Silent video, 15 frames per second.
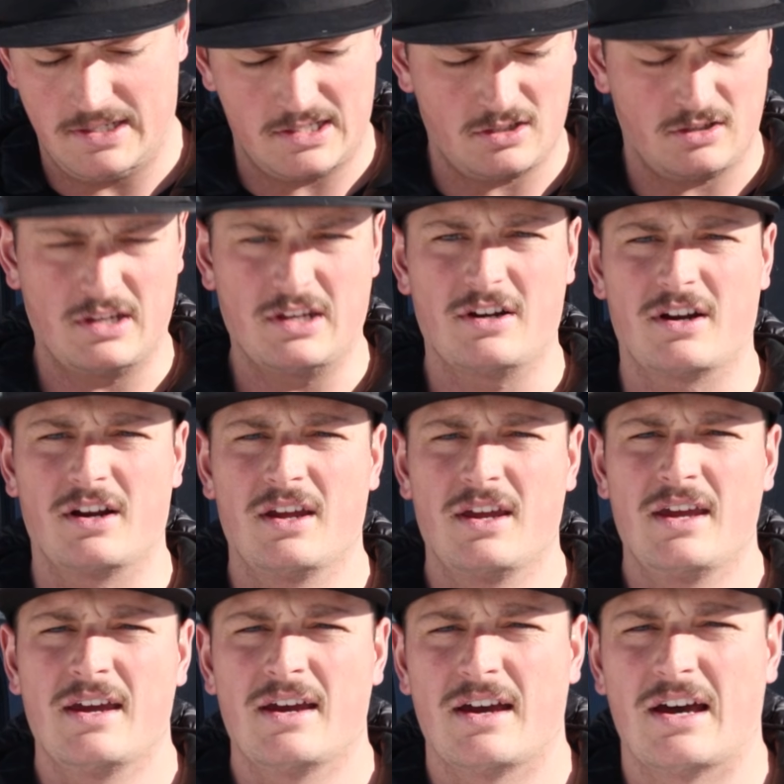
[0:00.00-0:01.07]
diesel heater.
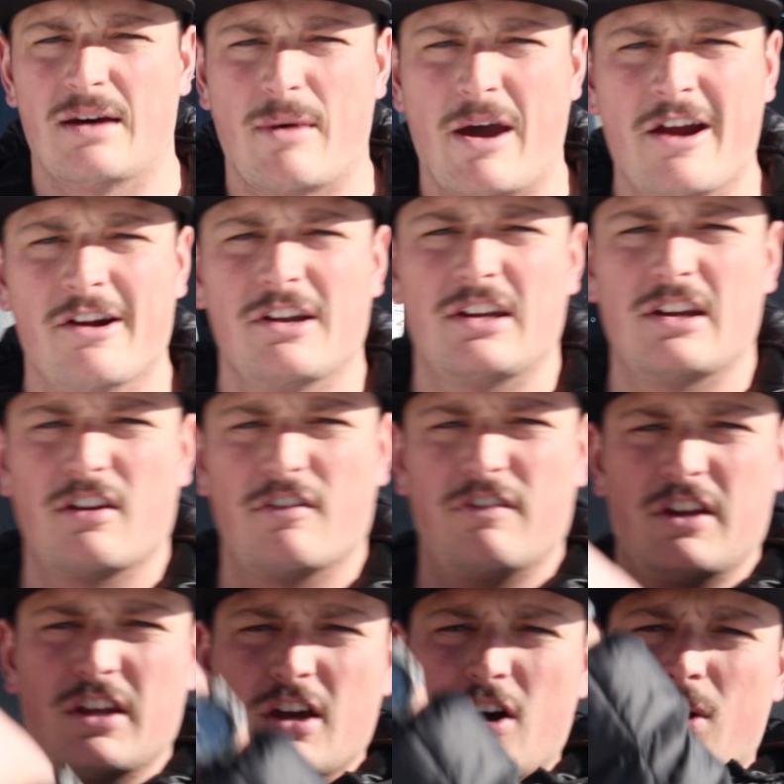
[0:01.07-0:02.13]
I already did a
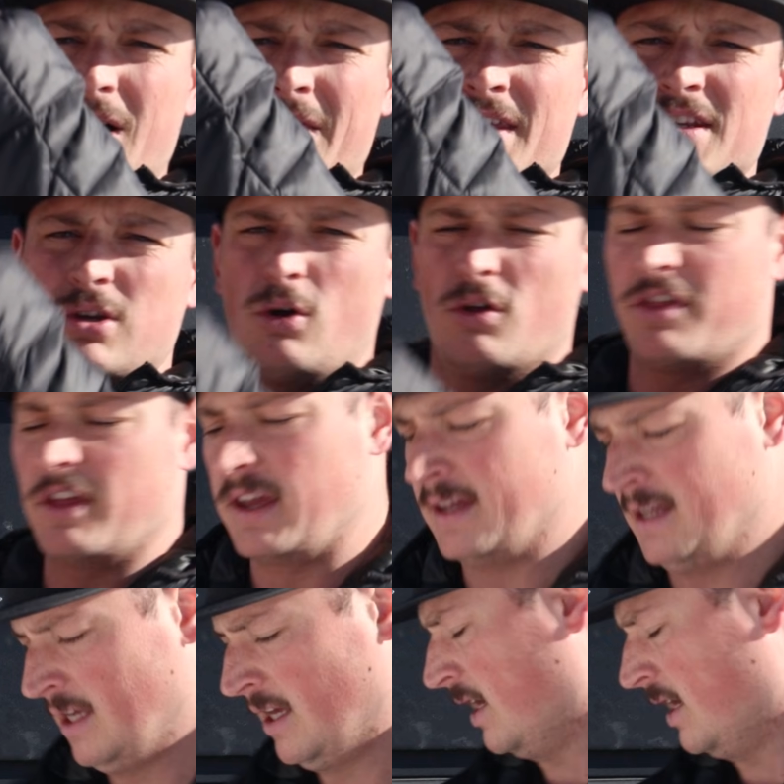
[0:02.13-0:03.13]
video on this whole thing,